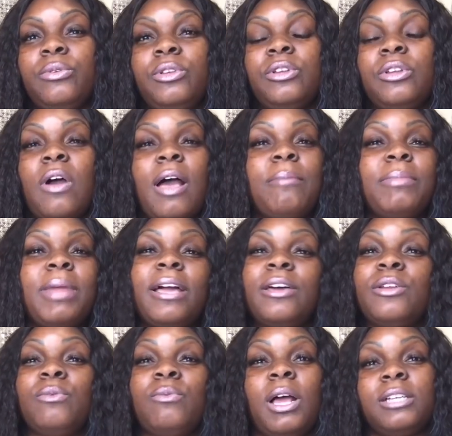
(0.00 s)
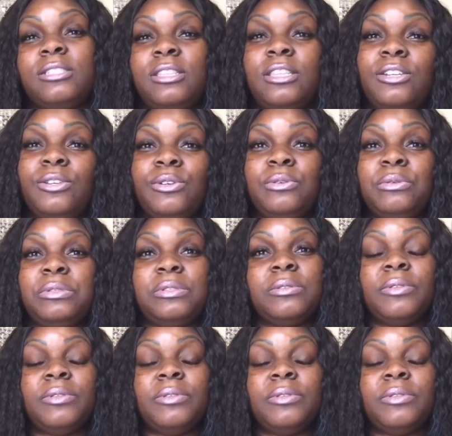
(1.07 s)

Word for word: You know, I'm not going to watch the news.